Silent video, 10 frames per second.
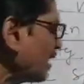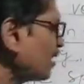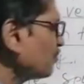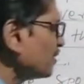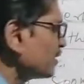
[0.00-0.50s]

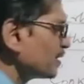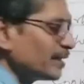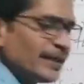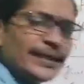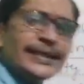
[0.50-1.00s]
with
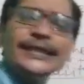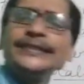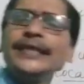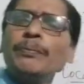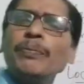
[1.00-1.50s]
is
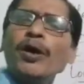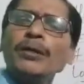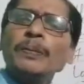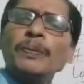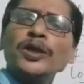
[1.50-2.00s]
the verb
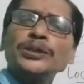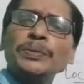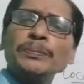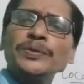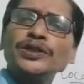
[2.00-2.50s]
plus
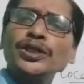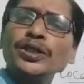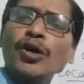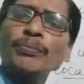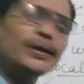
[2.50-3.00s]
preposition
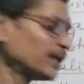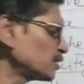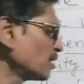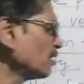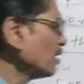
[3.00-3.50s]
combination,